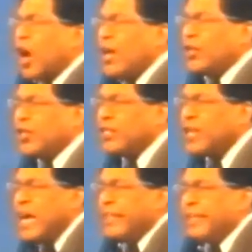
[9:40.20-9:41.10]

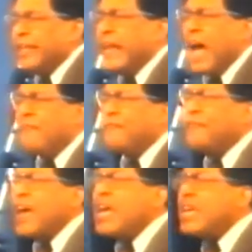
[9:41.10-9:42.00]
conscience. They didn't have
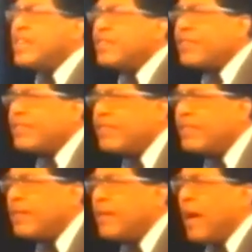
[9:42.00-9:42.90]
faith.
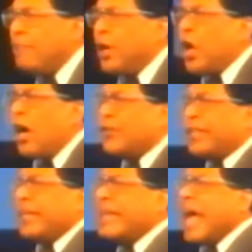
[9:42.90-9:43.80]
And because
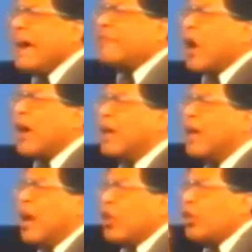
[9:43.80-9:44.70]
they didn't have
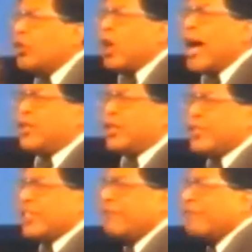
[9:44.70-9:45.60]
a good
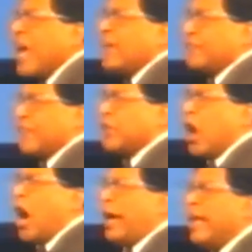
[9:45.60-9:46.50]
conscience and faith in
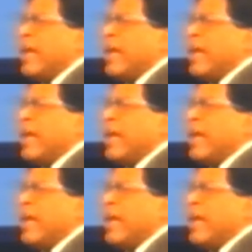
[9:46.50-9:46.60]
God,